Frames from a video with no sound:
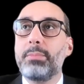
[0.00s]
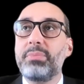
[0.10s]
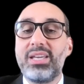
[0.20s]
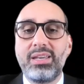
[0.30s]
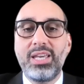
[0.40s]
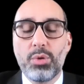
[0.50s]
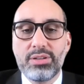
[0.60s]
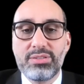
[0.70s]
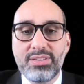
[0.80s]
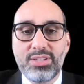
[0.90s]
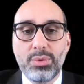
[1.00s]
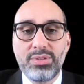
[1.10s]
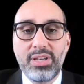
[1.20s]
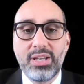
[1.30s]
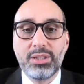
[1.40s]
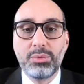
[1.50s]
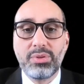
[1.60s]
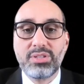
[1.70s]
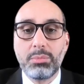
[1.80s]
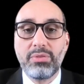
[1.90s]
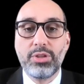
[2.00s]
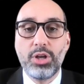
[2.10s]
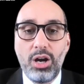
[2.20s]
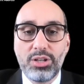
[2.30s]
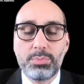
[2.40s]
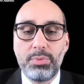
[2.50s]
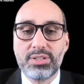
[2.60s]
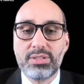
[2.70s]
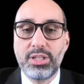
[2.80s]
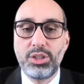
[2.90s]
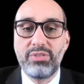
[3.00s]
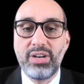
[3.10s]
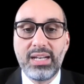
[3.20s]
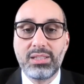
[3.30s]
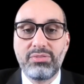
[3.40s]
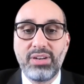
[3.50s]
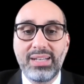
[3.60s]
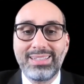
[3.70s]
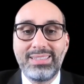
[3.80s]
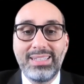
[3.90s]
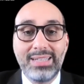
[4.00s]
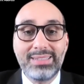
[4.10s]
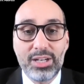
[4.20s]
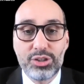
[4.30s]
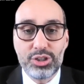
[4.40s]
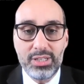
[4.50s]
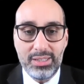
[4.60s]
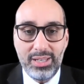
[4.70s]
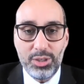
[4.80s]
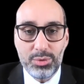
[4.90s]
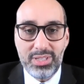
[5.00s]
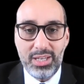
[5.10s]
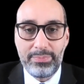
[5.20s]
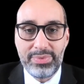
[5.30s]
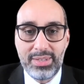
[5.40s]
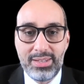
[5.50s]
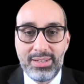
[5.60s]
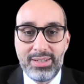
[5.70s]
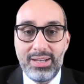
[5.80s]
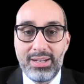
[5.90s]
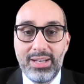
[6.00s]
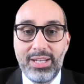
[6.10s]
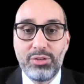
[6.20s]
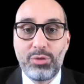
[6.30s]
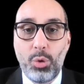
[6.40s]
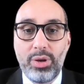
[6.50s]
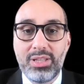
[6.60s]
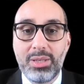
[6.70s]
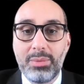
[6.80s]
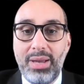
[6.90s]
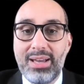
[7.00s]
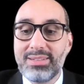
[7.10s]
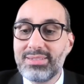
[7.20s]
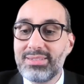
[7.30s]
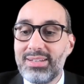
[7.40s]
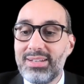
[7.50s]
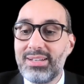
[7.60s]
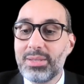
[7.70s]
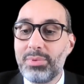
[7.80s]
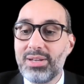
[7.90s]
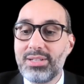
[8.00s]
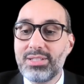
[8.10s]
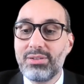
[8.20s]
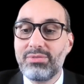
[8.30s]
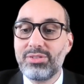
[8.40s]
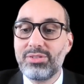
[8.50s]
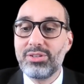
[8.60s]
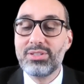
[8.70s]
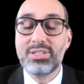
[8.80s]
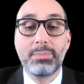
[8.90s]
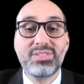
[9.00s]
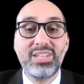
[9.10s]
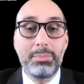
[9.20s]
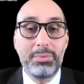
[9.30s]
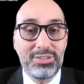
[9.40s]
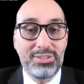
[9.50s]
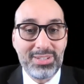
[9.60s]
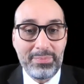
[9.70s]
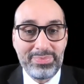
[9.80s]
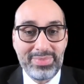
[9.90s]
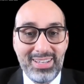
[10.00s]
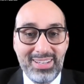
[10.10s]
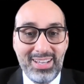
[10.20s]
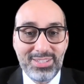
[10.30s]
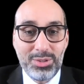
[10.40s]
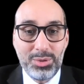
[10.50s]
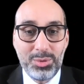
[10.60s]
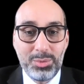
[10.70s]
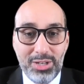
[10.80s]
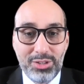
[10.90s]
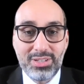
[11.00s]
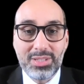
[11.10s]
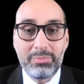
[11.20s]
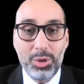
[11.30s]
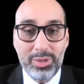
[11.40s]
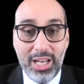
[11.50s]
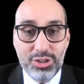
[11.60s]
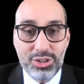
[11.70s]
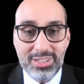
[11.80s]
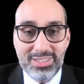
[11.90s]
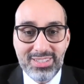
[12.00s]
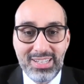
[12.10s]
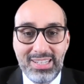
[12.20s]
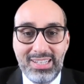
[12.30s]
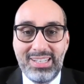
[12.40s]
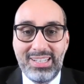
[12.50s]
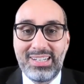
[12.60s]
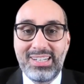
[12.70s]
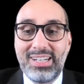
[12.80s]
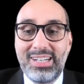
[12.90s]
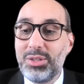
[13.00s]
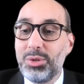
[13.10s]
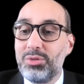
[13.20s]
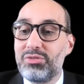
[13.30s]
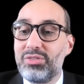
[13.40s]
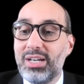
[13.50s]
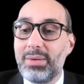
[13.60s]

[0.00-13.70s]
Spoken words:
big keywords associated with some of the hotspots that you've identified that need attention at AUC. And you've coined them as the presence of some staples, as you mentioned, some foundations. You've